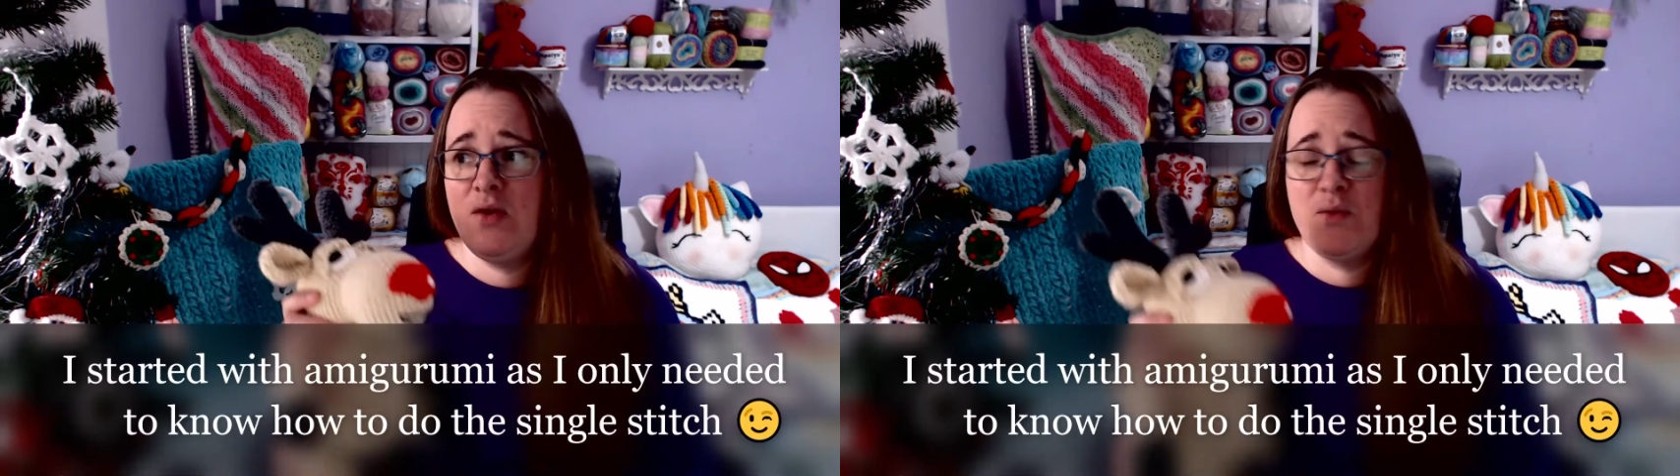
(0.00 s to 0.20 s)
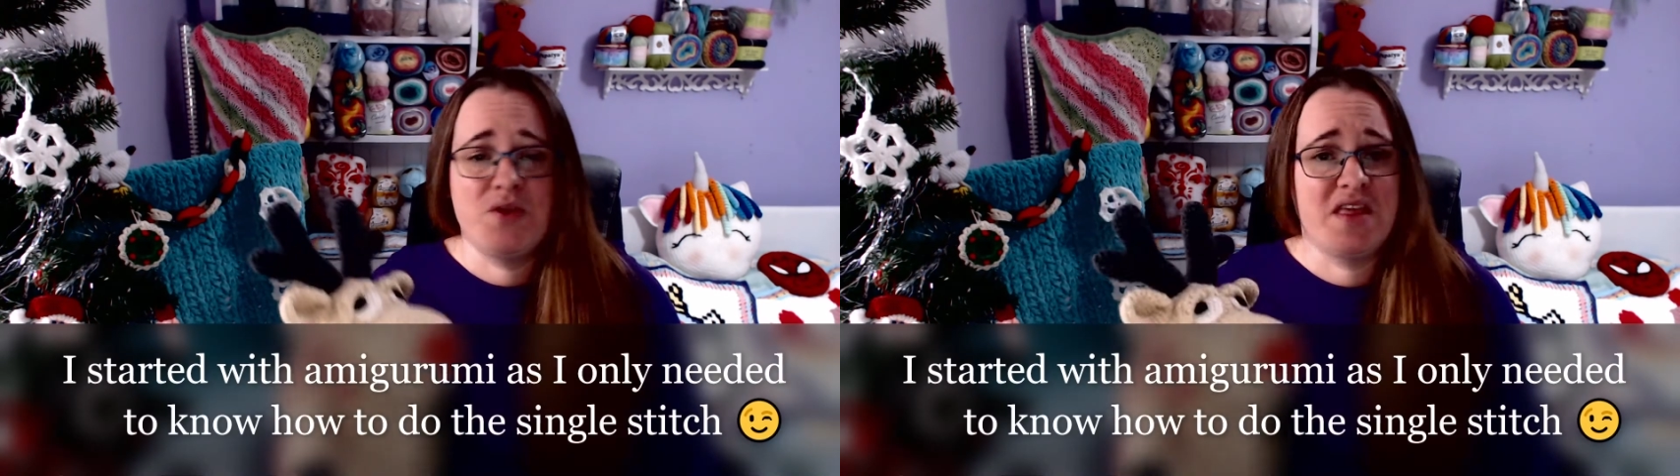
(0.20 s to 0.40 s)

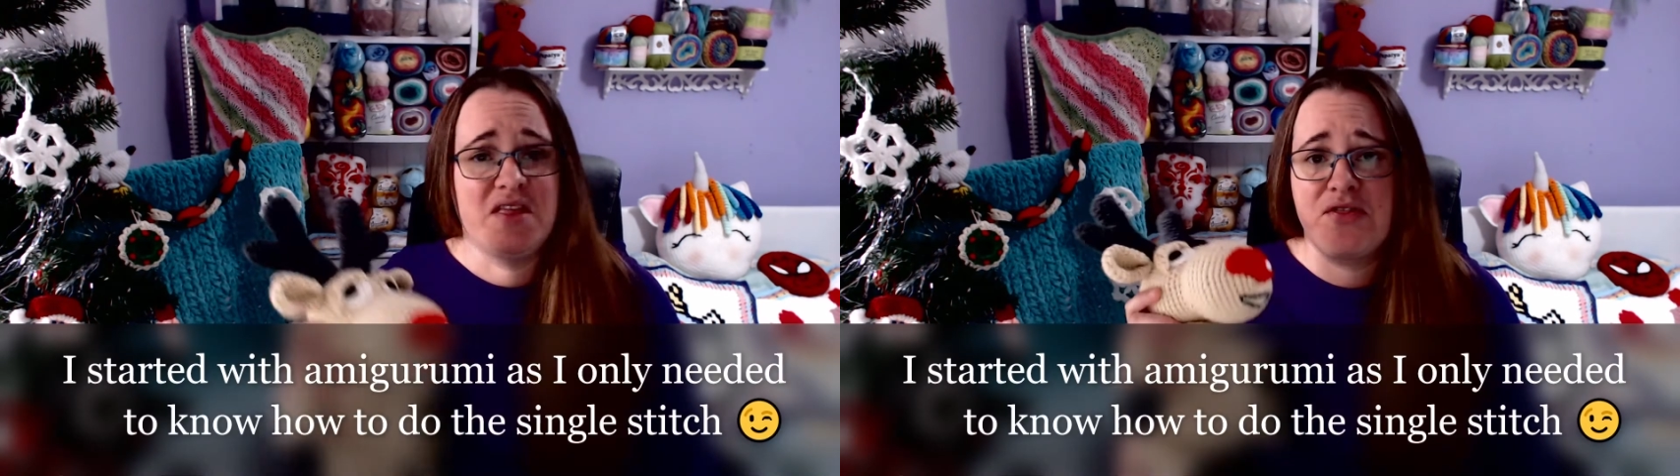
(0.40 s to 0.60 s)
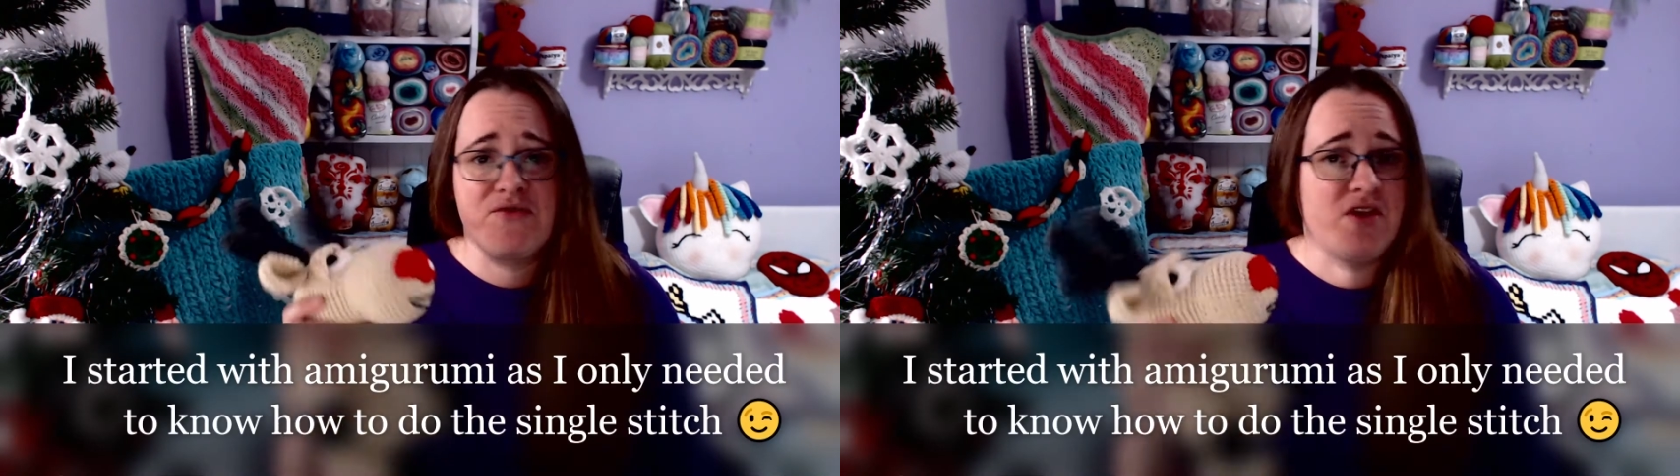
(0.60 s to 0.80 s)
within
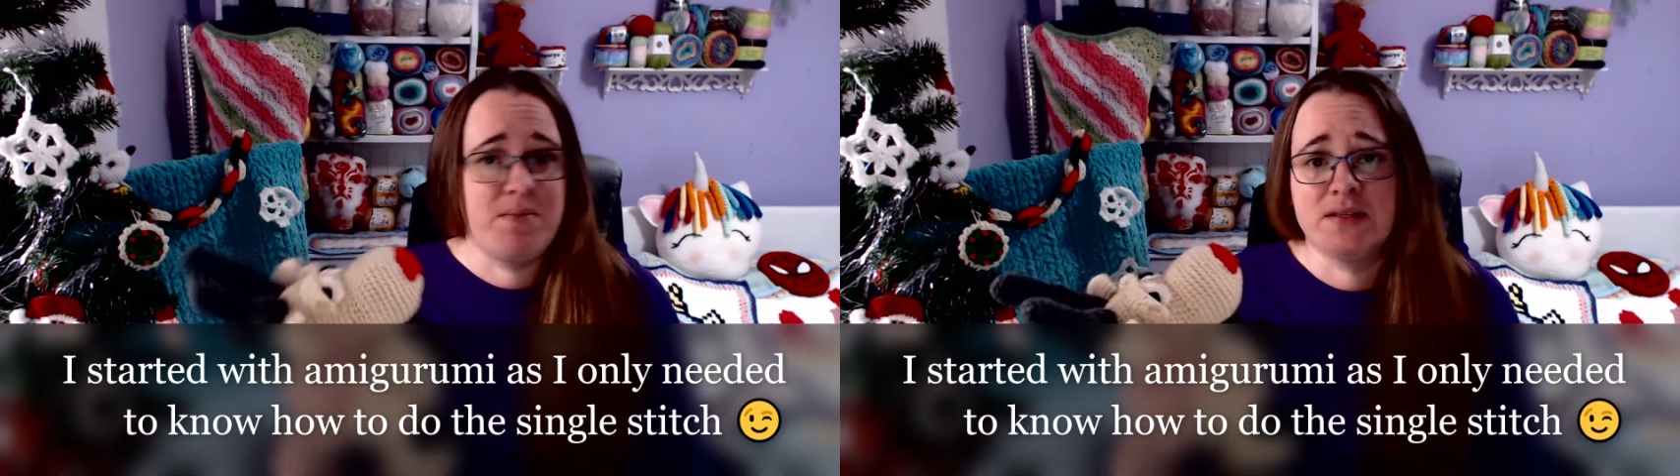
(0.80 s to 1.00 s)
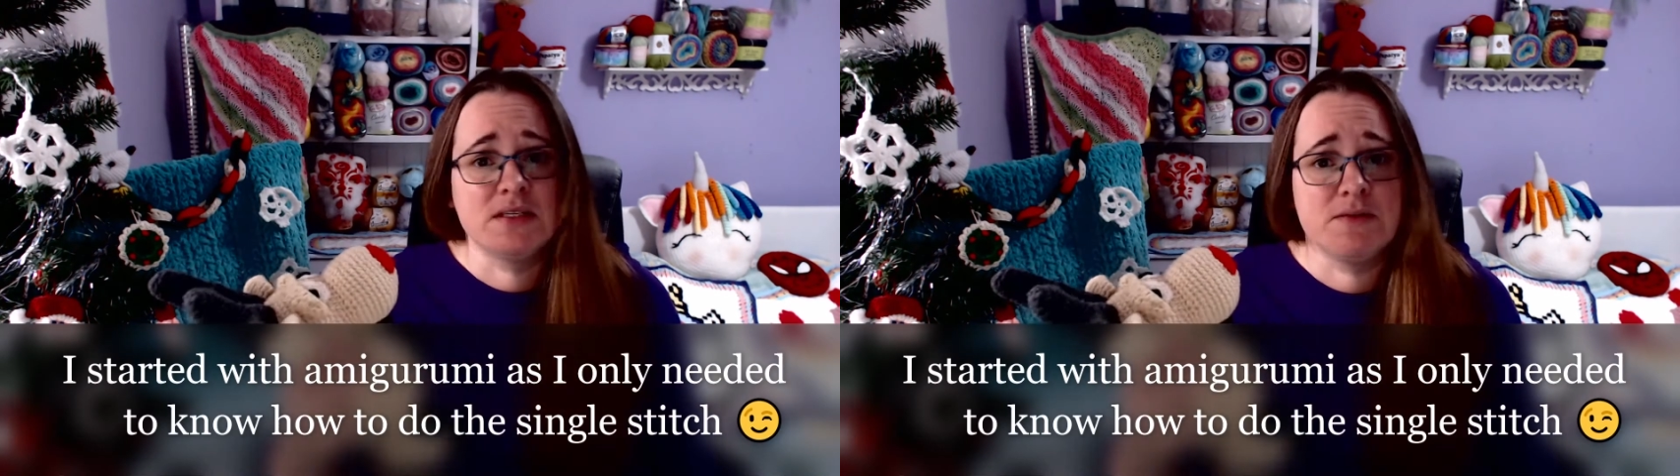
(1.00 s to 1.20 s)
3
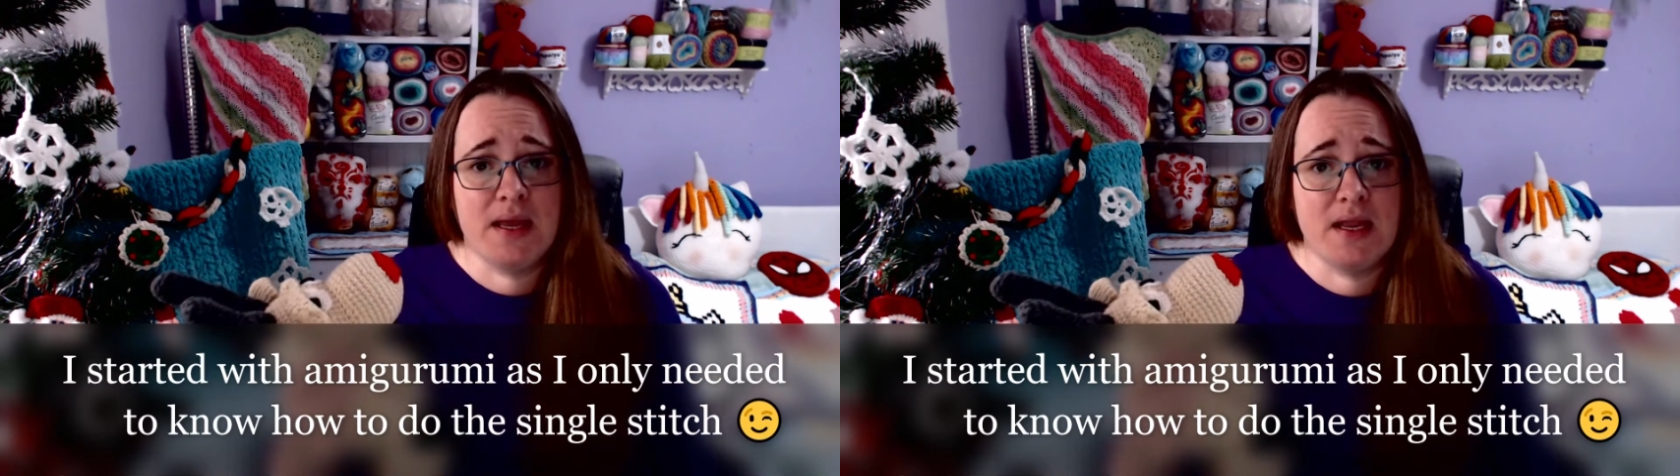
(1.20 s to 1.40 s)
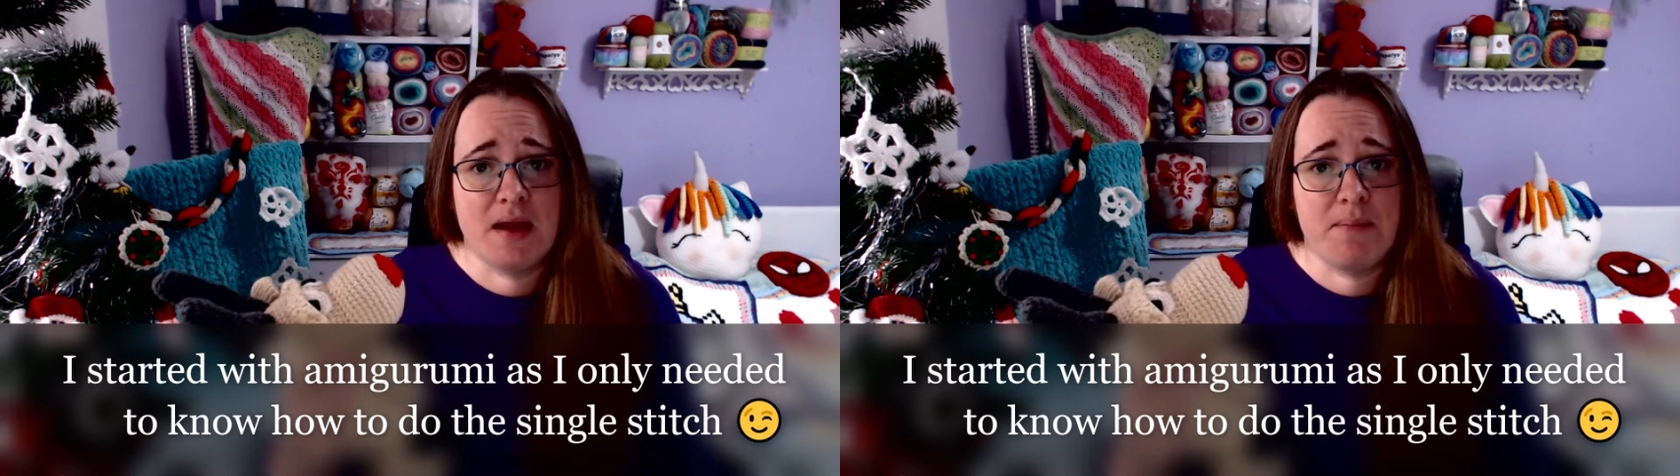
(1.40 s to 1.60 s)
months of
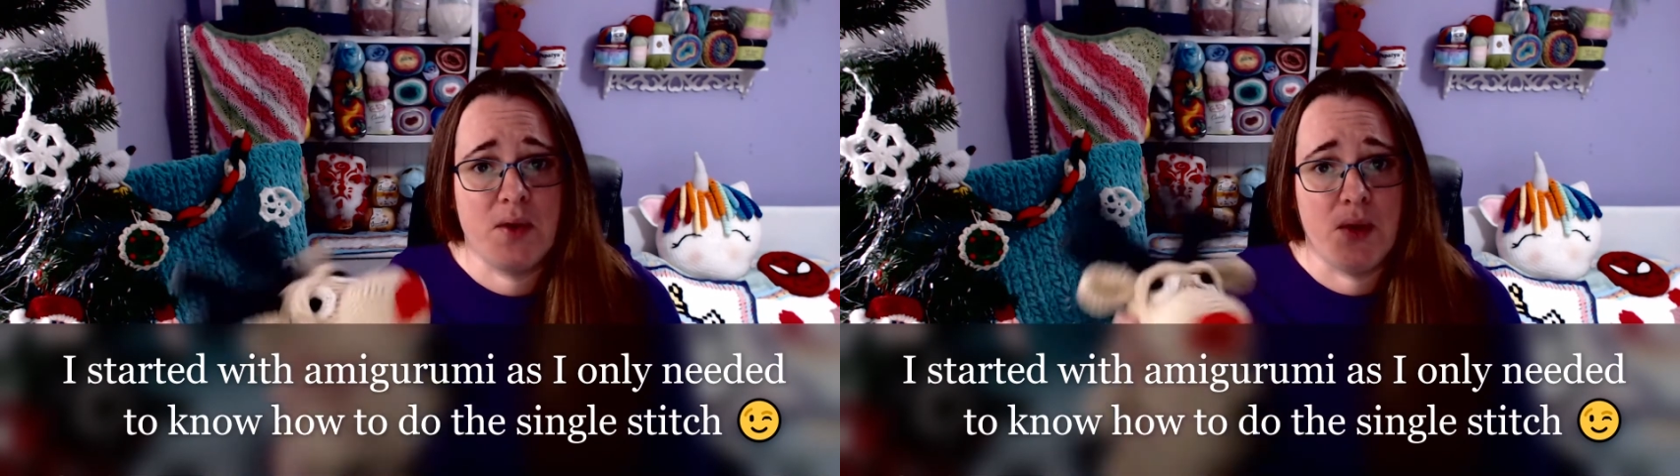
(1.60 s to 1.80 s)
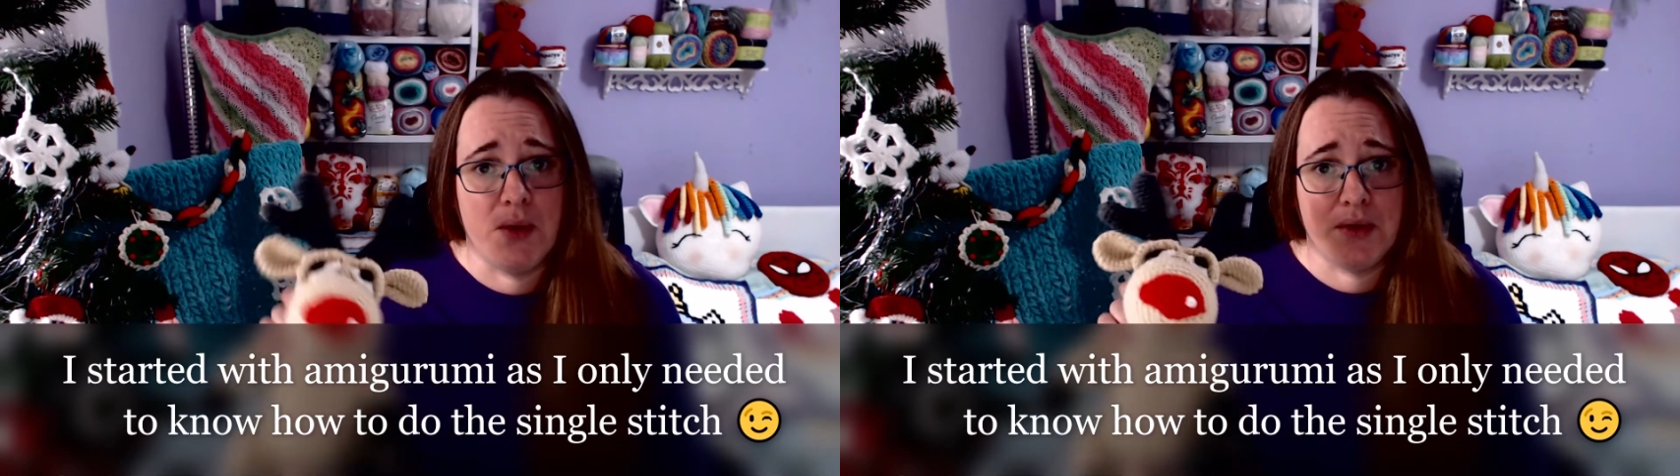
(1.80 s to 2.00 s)
picking up a
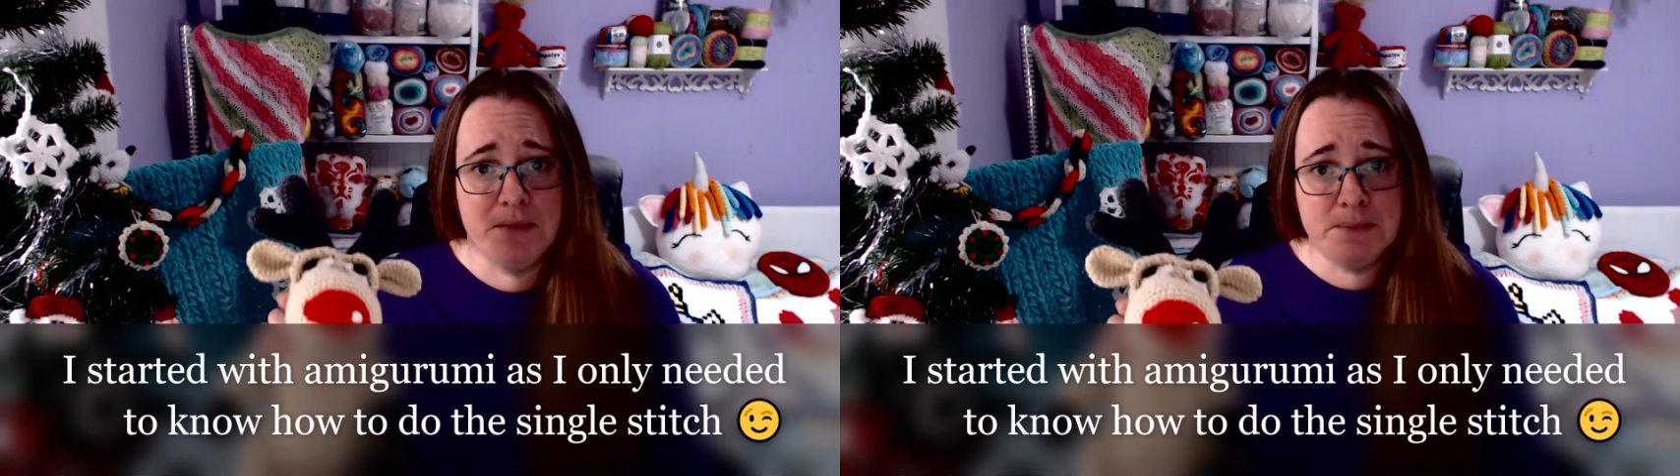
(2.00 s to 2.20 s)
hook.